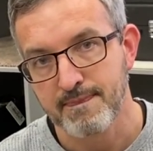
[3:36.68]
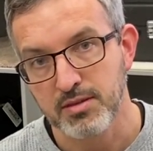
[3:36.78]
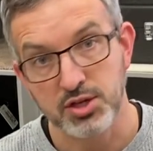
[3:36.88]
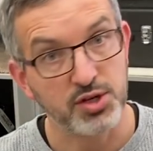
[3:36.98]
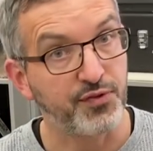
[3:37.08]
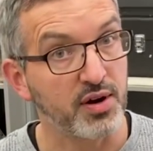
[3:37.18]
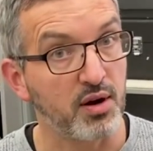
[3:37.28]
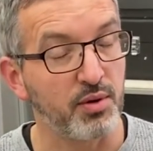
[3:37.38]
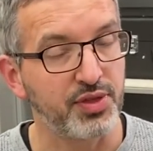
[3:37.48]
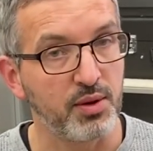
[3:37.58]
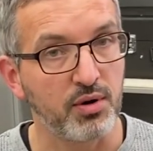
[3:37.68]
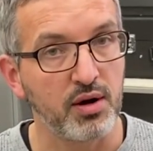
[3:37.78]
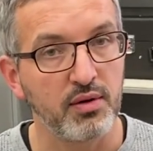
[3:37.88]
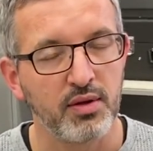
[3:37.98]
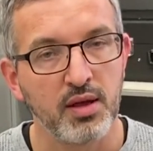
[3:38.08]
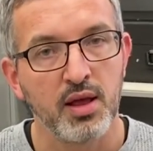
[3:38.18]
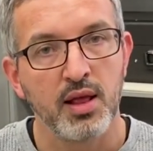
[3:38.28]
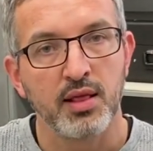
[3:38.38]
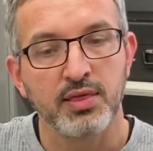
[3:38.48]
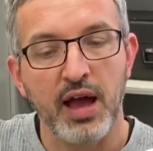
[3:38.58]
Did you figure out what they were?
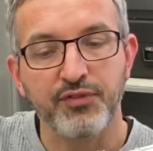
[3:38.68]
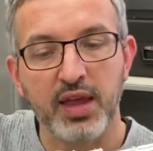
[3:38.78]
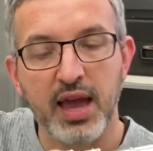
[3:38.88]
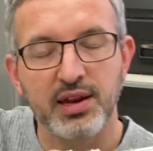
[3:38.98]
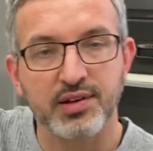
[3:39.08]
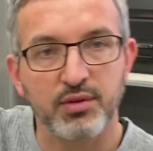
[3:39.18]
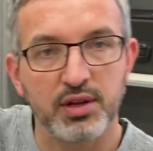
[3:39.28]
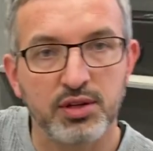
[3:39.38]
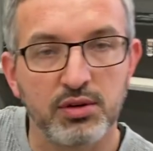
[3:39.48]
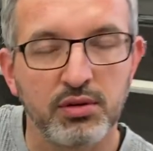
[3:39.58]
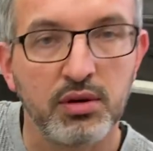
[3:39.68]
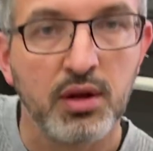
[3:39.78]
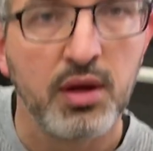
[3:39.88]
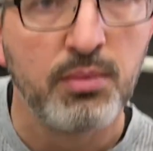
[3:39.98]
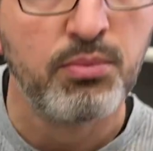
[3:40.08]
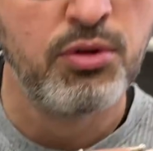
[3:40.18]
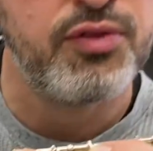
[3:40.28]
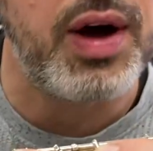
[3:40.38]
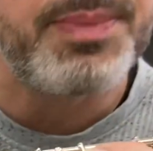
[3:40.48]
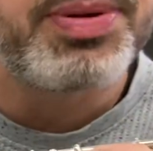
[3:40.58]
Left hand is going to move
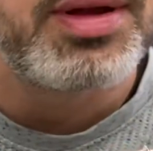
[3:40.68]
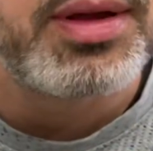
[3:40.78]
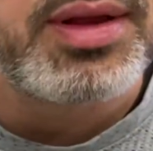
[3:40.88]
up,